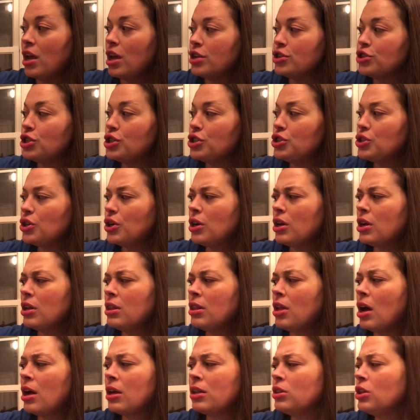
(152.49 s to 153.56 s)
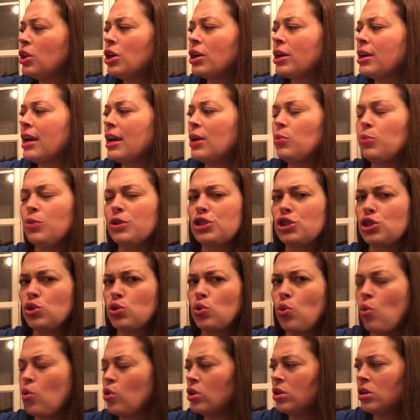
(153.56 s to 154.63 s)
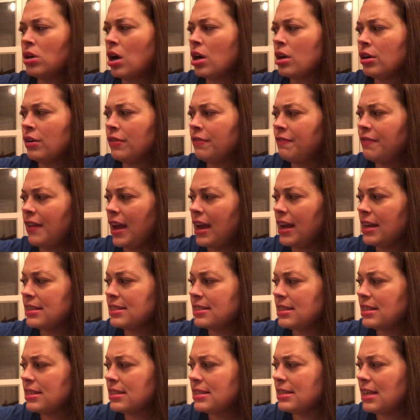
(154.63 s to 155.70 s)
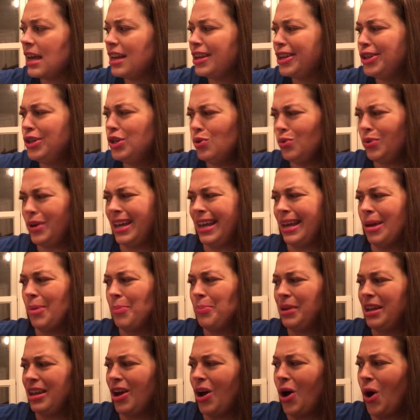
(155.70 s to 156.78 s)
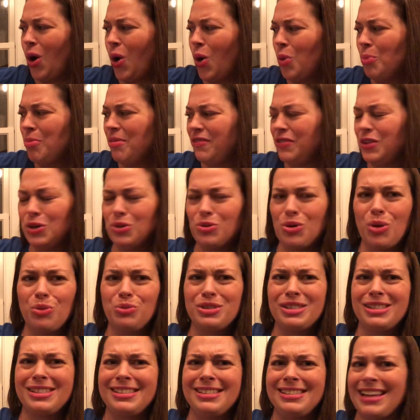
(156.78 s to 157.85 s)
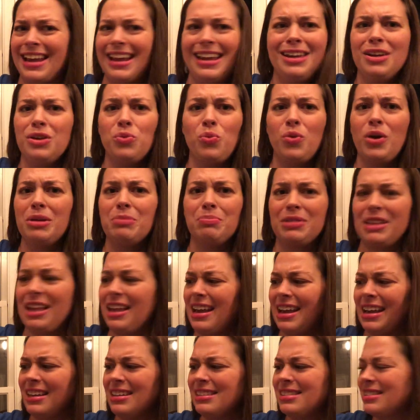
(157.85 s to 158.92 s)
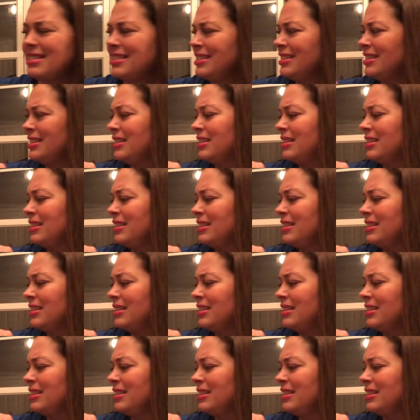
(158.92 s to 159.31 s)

She took a long look and with scorn on her face, said, "You can't be a home if you don't stay in one place."